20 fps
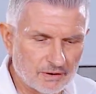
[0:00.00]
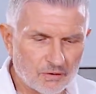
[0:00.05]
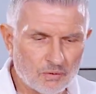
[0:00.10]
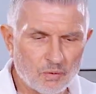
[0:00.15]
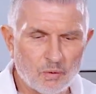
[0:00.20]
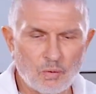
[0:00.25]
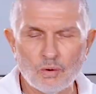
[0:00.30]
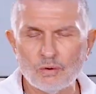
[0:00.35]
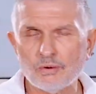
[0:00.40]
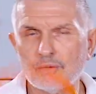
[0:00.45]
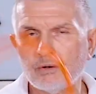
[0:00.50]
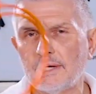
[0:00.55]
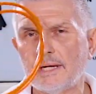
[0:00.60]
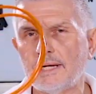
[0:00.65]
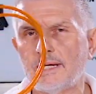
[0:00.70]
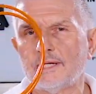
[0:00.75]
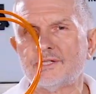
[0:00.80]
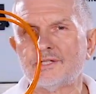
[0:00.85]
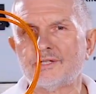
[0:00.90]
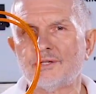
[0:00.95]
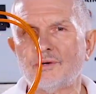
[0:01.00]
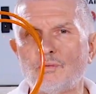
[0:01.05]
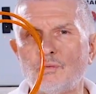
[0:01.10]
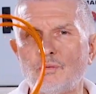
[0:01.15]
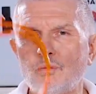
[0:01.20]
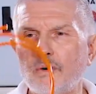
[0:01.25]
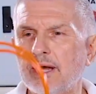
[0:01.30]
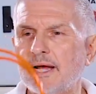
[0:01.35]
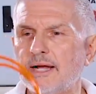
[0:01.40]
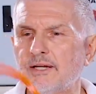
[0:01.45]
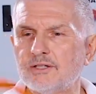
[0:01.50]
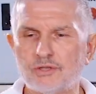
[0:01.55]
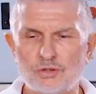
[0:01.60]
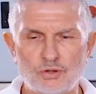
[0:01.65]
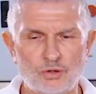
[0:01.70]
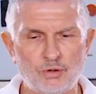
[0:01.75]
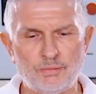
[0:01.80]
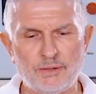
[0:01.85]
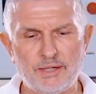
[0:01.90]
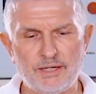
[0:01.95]
1/4-inch red
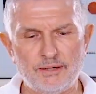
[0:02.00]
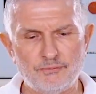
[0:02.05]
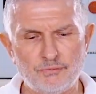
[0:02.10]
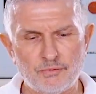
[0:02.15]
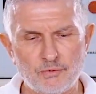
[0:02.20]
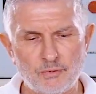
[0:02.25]
tubing,